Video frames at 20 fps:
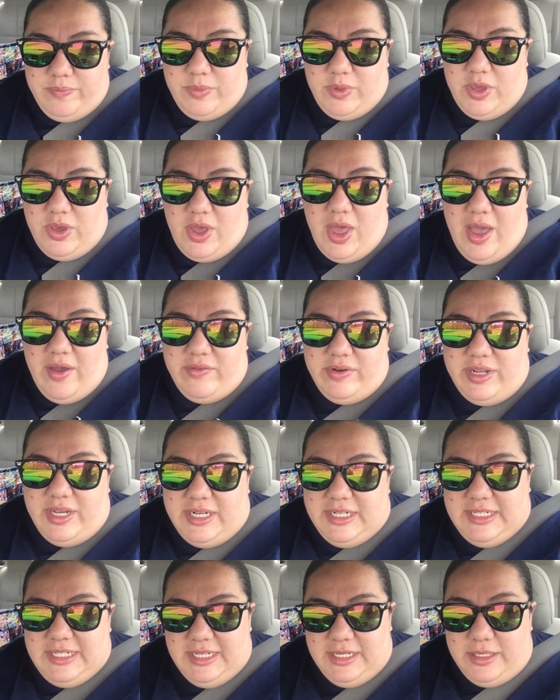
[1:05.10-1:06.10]
you'll have an
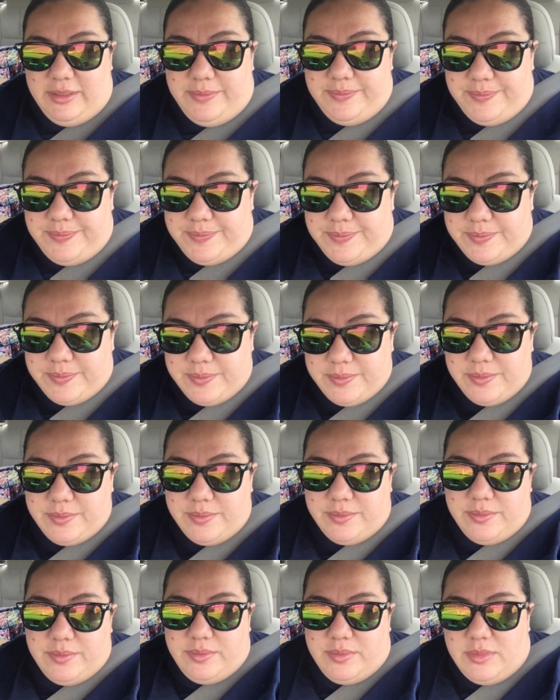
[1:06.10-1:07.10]
idea
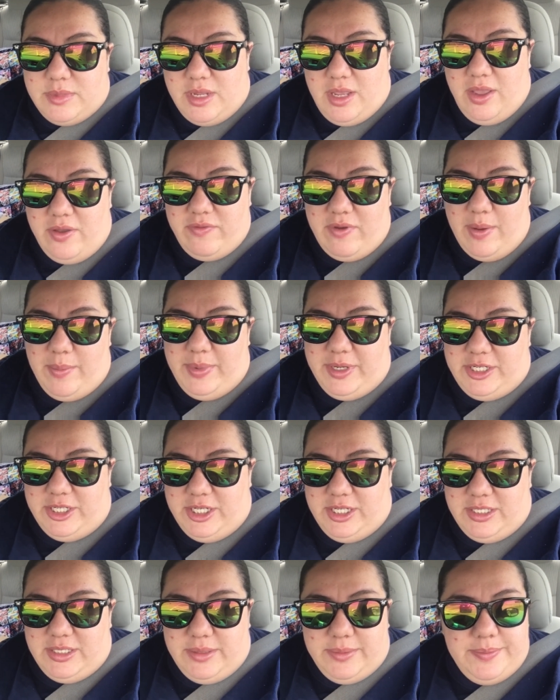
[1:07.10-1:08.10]
of how much
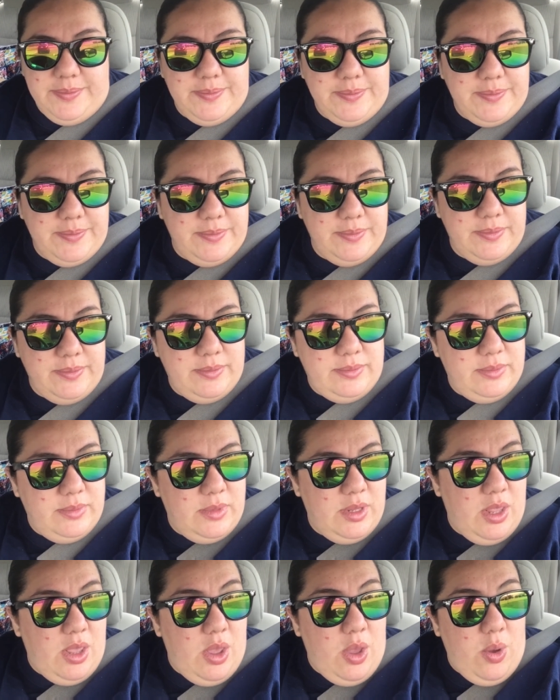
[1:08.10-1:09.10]
it is.
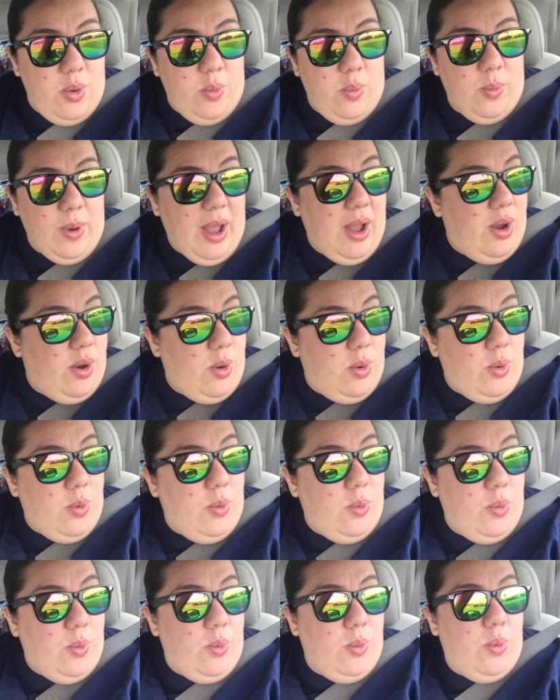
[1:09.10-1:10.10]

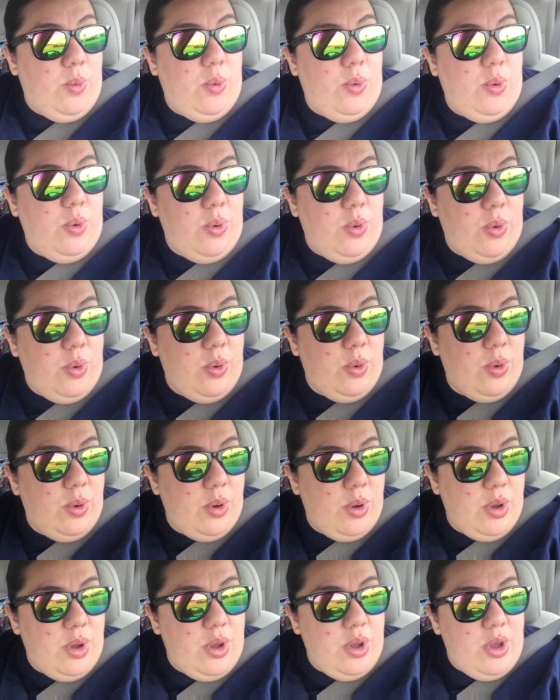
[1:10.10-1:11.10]
Wow.
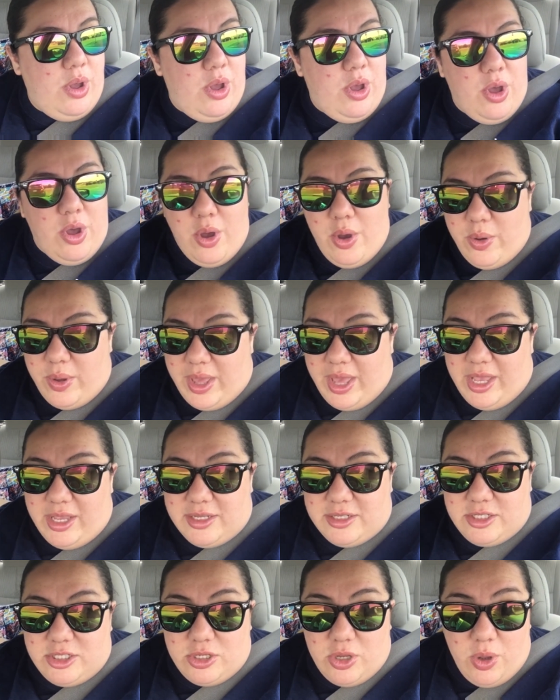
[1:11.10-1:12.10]

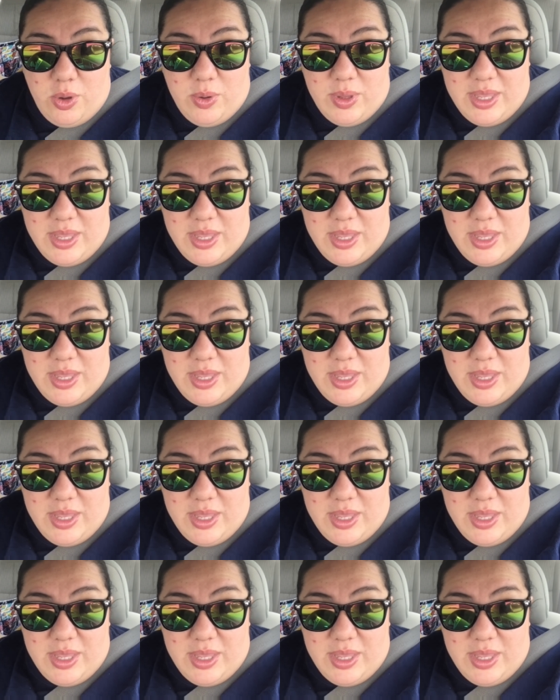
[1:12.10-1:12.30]
Okay, so